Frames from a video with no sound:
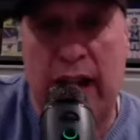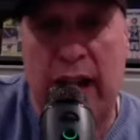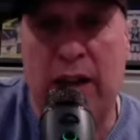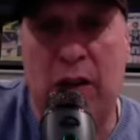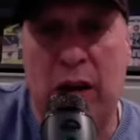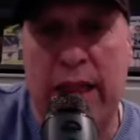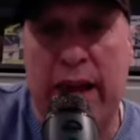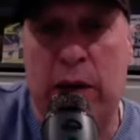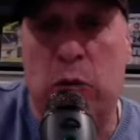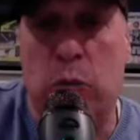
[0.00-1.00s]
I don't know how
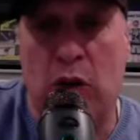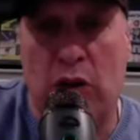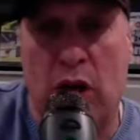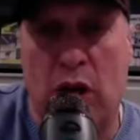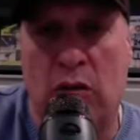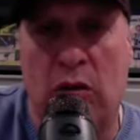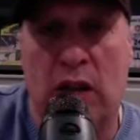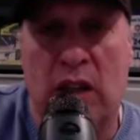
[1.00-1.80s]
that would work though.